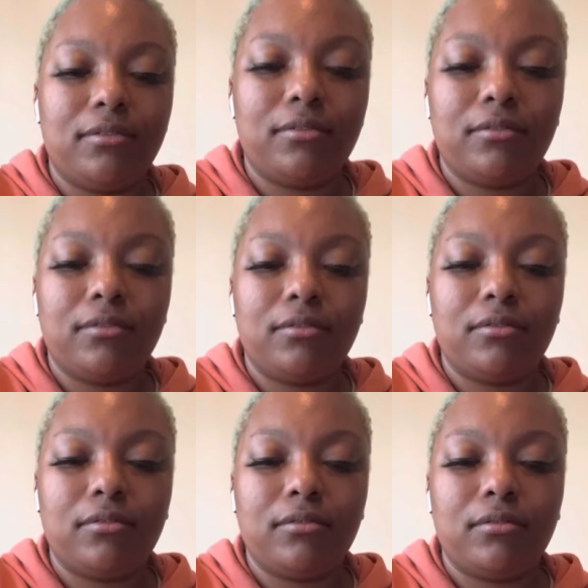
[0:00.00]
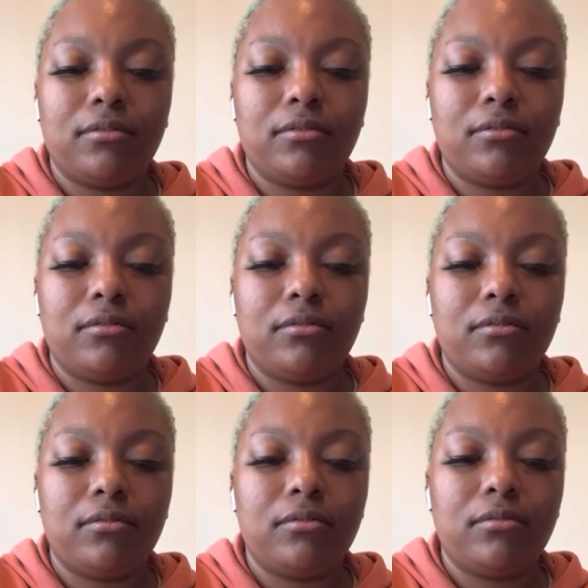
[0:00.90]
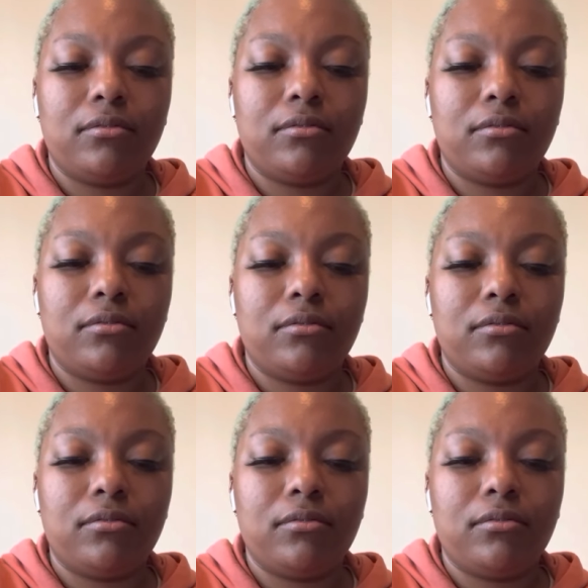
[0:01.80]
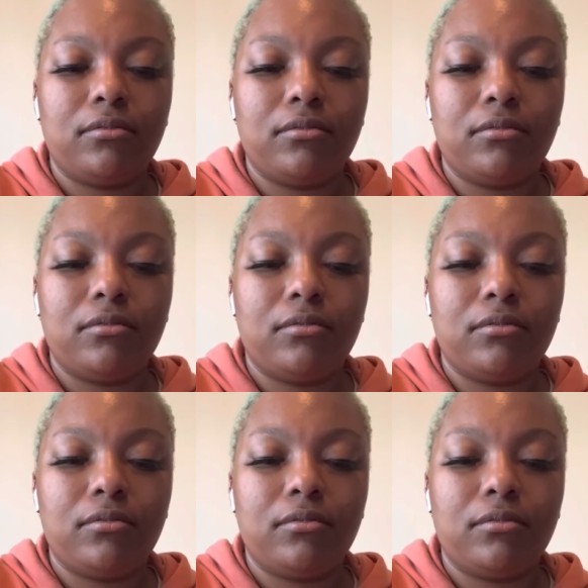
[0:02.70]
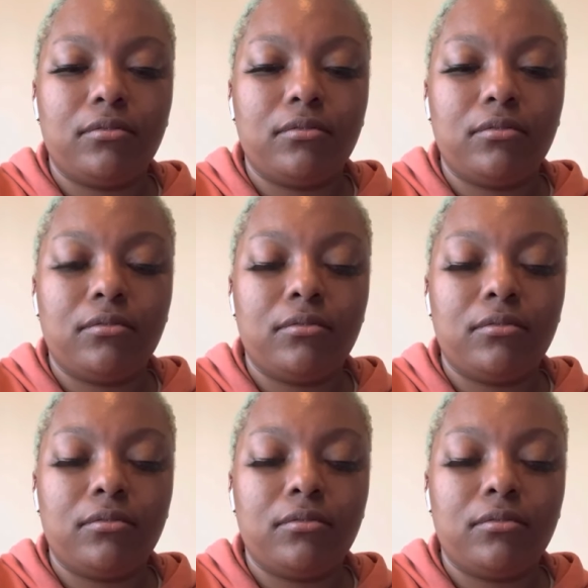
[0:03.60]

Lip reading: No one is speaking in this clip.